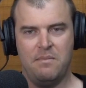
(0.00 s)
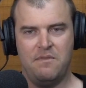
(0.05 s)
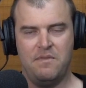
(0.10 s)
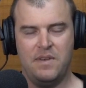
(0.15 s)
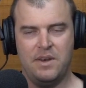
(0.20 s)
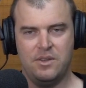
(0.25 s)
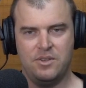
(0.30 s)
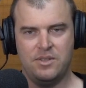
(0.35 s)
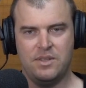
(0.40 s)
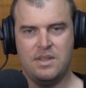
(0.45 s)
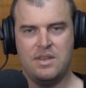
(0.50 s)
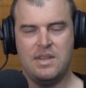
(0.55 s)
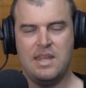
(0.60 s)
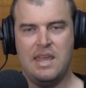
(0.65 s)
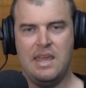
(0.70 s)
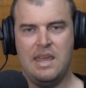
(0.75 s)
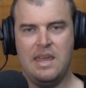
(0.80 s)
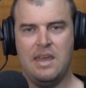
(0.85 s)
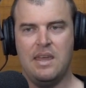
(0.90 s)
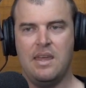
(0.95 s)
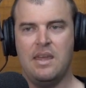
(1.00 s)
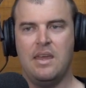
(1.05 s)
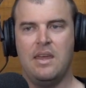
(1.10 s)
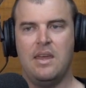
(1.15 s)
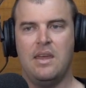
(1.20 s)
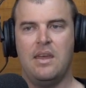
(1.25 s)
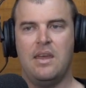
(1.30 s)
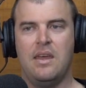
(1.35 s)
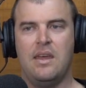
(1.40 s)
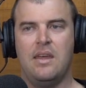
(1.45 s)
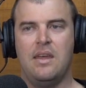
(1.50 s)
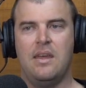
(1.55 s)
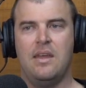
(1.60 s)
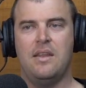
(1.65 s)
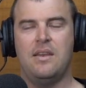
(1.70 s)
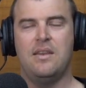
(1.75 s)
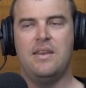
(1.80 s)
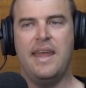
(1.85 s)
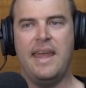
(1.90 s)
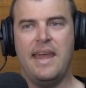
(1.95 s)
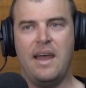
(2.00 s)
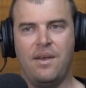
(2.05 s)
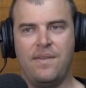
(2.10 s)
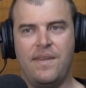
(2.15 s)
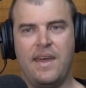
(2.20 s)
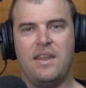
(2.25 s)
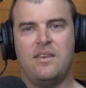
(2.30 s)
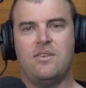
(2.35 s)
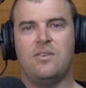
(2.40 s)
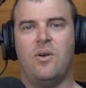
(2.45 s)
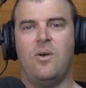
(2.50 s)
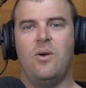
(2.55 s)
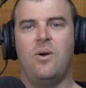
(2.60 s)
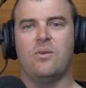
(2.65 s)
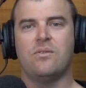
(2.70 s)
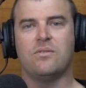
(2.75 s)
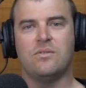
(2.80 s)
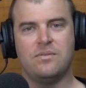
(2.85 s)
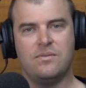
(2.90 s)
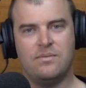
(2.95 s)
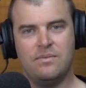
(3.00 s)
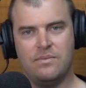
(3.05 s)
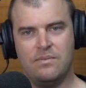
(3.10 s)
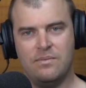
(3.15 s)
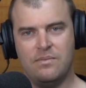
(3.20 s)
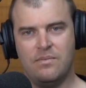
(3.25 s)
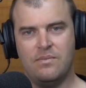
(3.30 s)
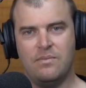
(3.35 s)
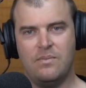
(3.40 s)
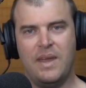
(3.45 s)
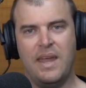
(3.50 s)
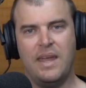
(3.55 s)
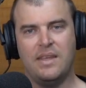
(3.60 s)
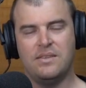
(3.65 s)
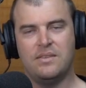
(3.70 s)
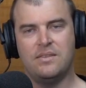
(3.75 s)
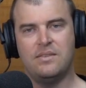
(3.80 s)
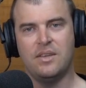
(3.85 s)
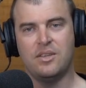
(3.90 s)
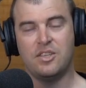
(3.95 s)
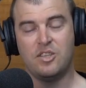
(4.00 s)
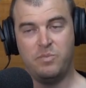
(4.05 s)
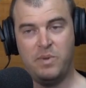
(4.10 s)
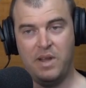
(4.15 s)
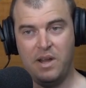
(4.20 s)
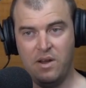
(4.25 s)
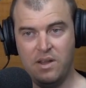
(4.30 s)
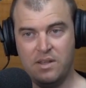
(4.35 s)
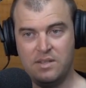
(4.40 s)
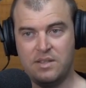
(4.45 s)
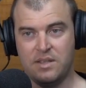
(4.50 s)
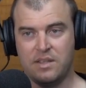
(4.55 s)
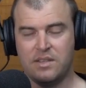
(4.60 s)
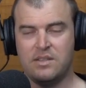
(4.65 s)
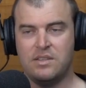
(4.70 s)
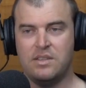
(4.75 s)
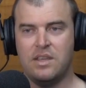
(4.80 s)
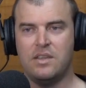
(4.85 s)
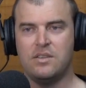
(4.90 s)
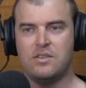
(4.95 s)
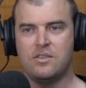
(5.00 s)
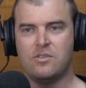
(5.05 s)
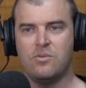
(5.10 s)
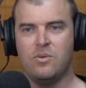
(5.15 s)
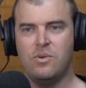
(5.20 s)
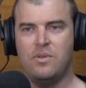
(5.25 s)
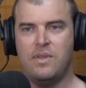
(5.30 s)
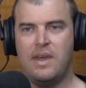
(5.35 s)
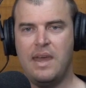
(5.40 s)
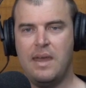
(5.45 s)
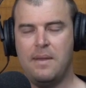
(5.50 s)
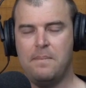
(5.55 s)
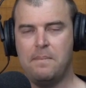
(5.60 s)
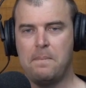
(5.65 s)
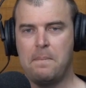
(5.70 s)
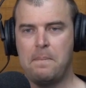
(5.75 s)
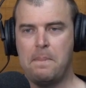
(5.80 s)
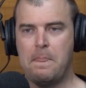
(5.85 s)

finished the deer, now that dog has experienced success through that.